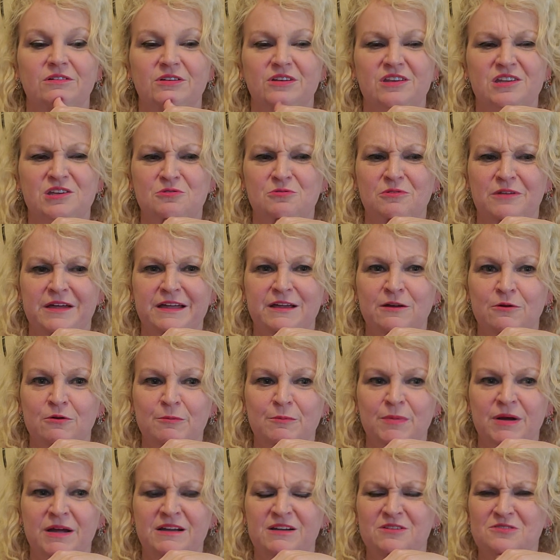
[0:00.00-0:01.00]
do you like
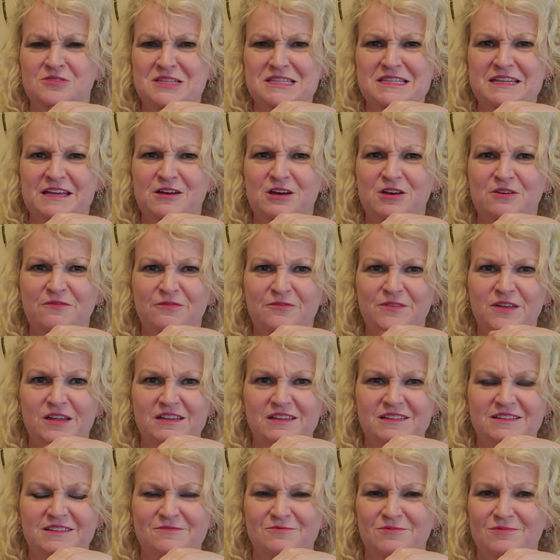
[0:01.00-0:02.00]
going by yourself?
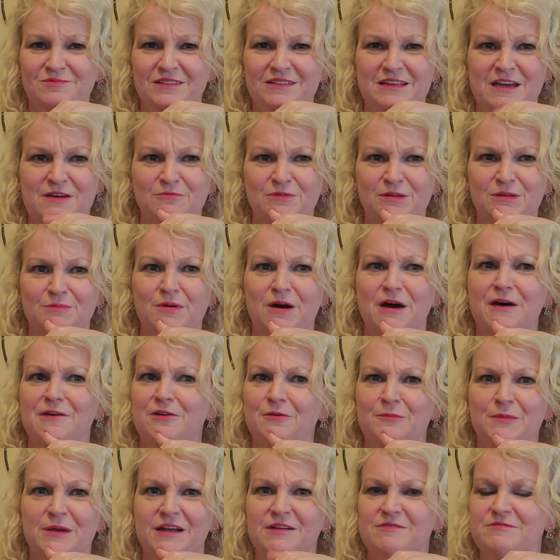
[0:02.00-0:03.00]
That would
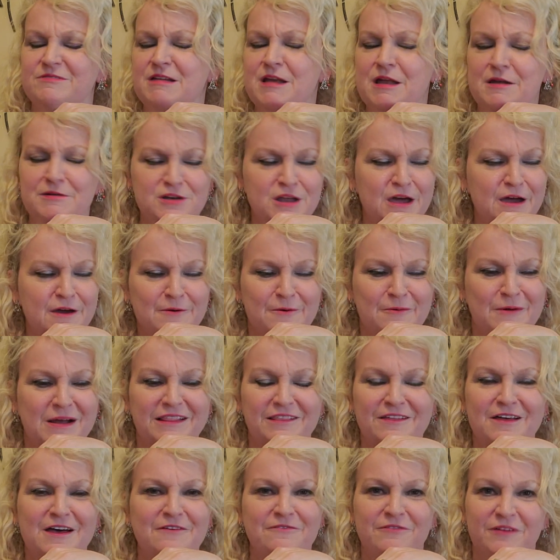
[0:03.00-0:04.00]
bother me. And I'm like, no, I
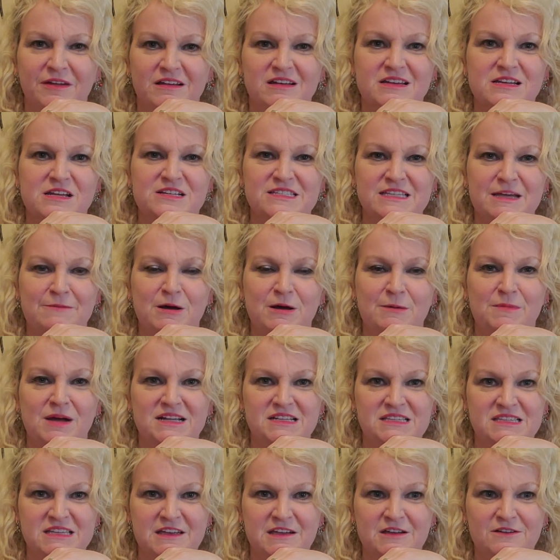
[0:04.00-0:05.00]
love it because I'm on
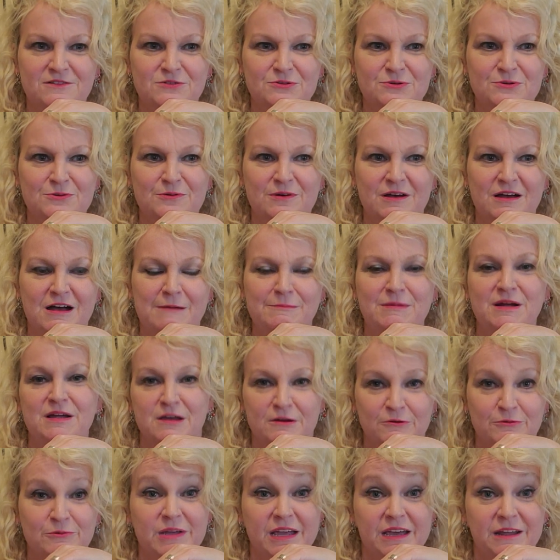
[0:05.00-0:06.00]
my schedule. I'm a
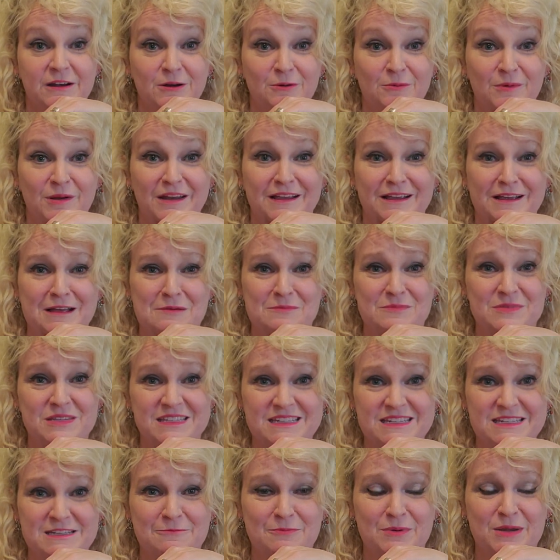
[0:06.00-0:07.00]
go-getter when it
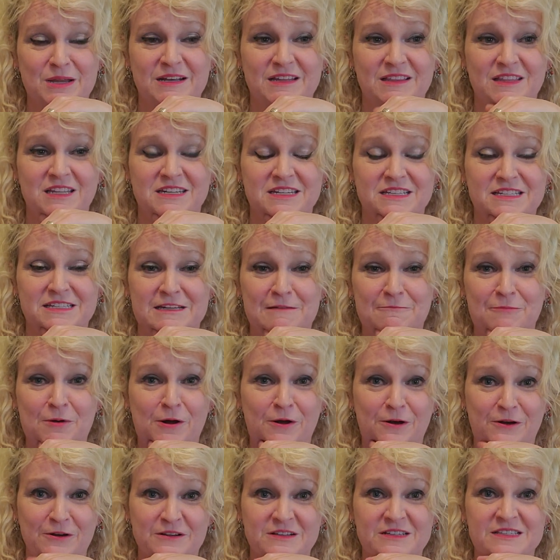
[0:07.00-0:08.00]
comes to being in the Disney
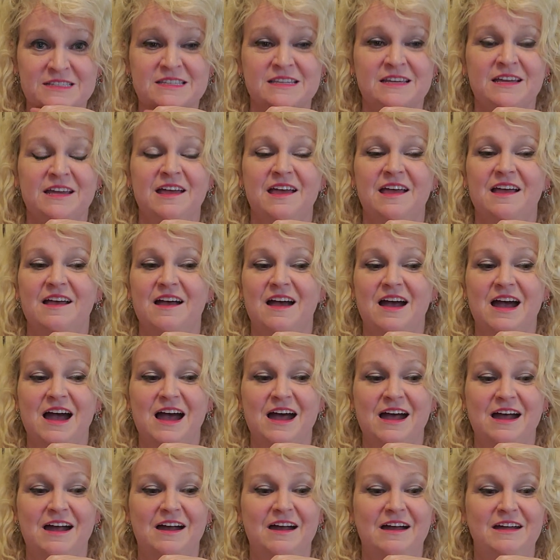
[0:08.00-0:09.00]
parks.
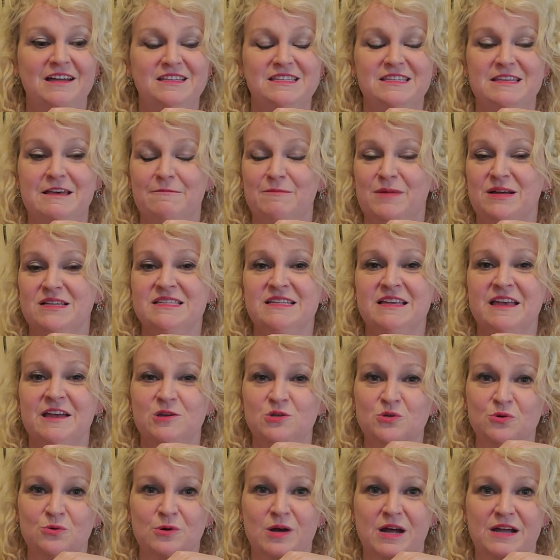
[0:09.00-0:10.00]
I set my
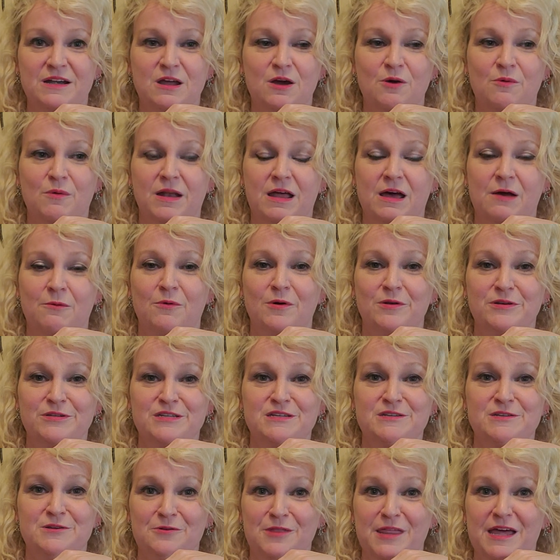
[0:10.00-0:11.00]
schedule. I know what I want
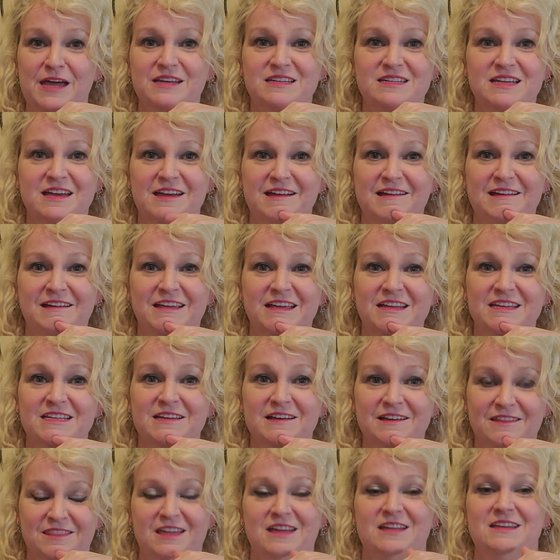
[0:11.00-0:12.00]
to do that day and get
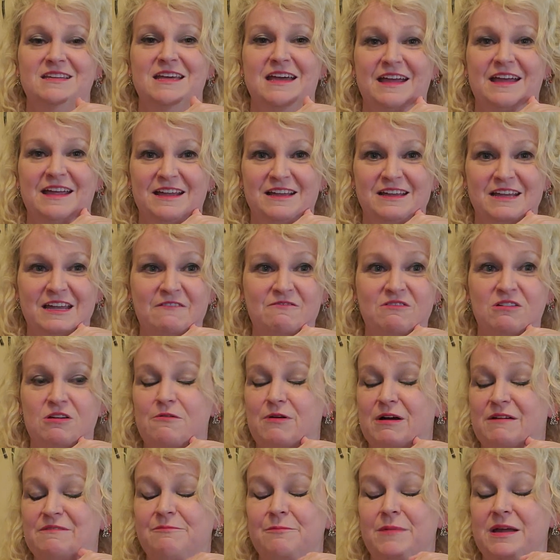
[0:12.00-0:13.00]
done that day, even though
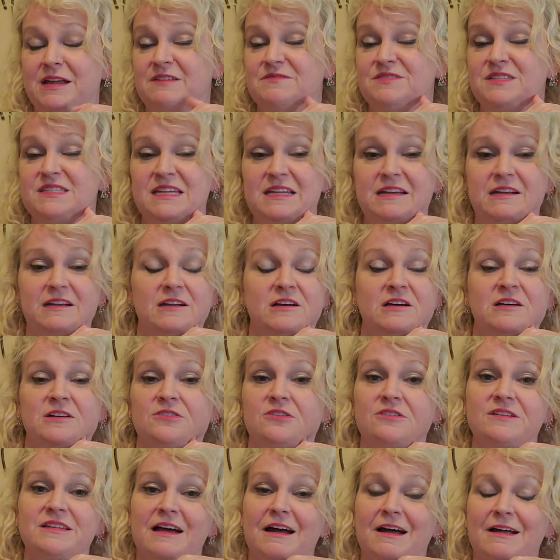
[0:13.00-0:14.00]
I may have seen it a
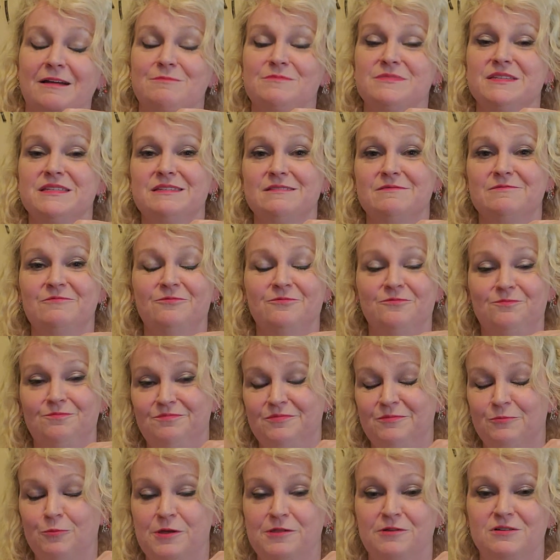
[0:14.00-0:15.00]
hundred times,
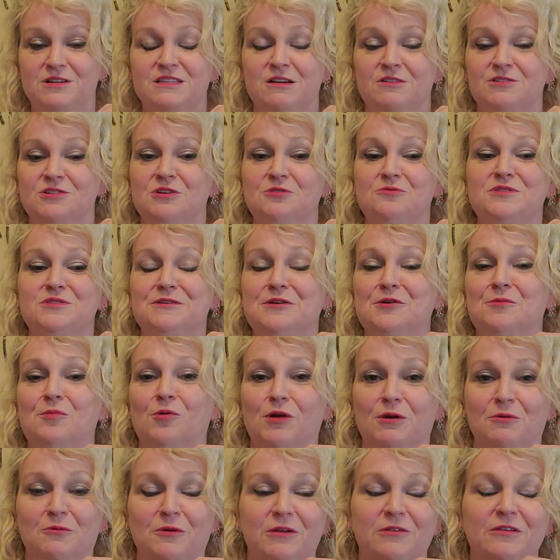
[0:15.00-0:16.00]
whether it's on YouTube
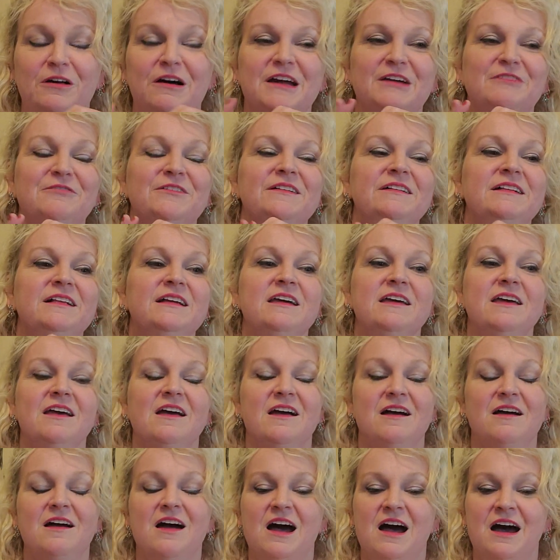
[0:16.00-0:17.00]
or in real life.
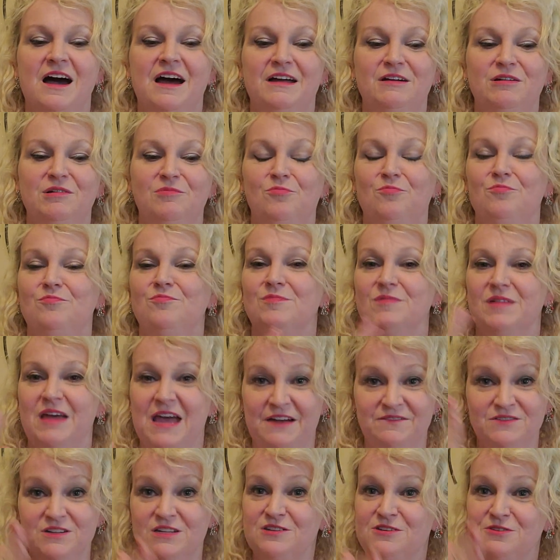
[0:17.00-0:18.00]
I
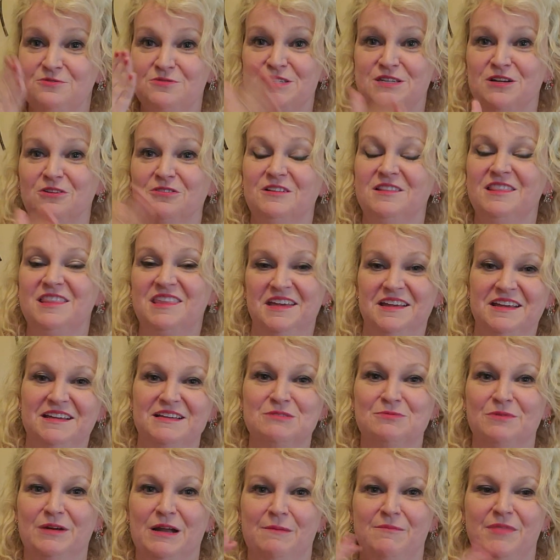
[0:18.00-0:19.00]
have to do certain
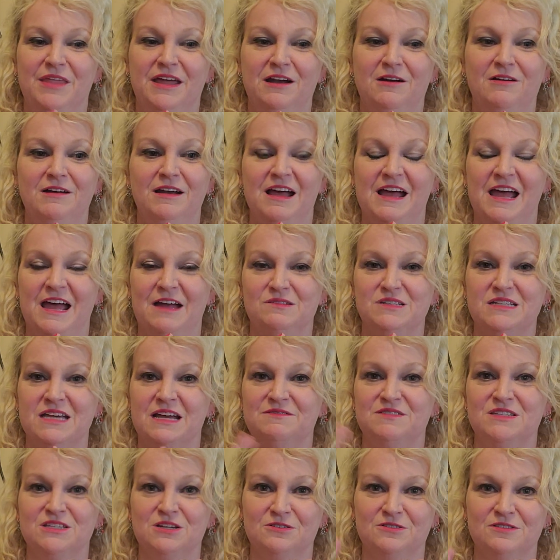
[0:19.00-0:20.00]
things when I'm there, and I have to
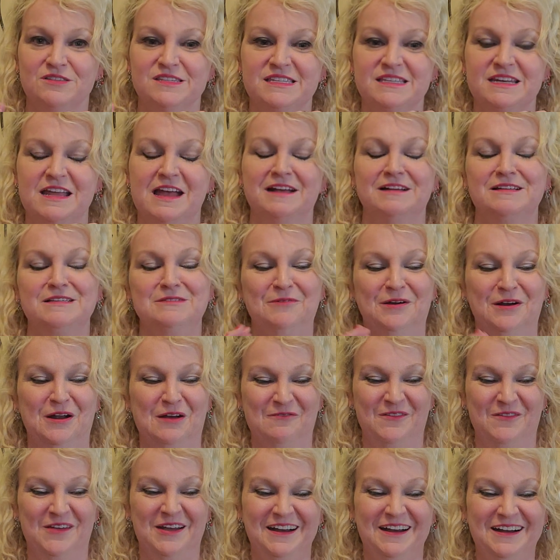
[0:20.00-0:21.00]
have certain snacks when
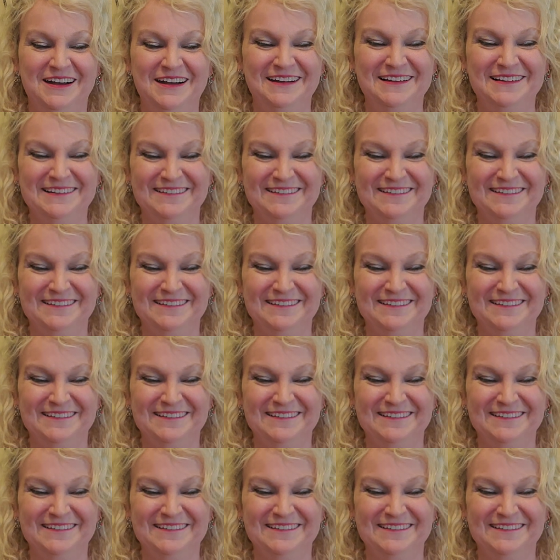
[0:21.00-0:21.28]
I'm there.